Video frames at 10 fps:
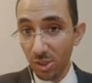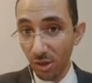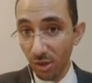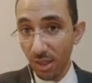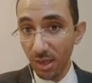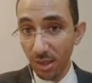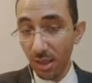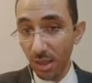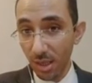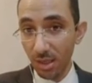So
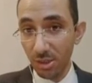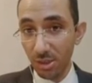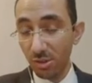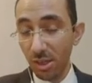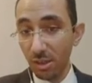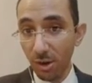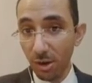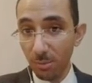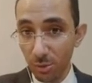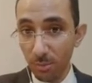then the Strait of
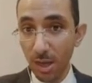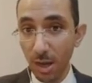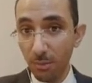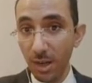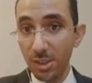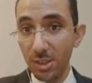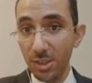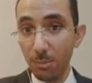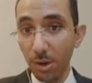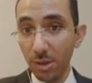Hormuz will become of a
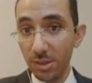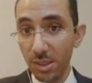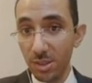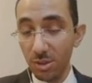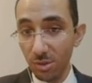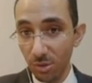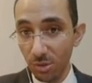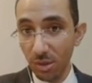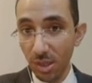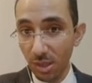less importance to,